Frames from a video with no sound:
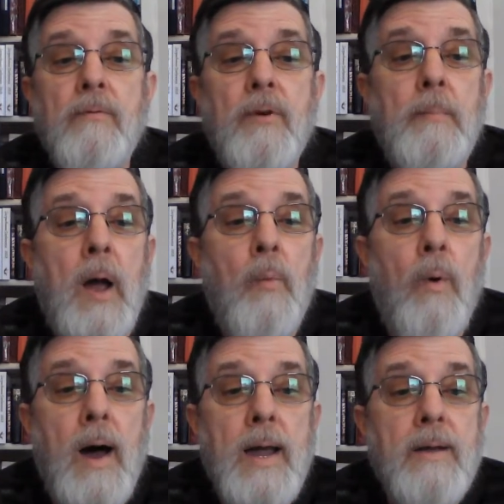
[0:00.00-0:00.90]
from my
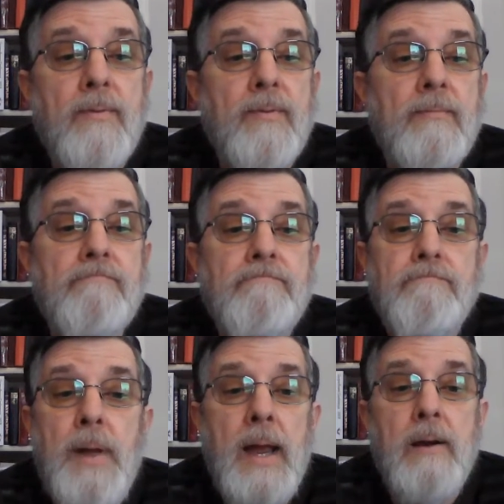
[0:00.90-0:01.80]
wife,
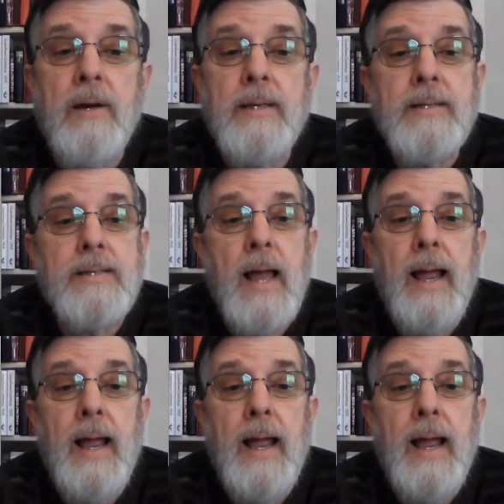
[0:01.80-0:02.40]
parents,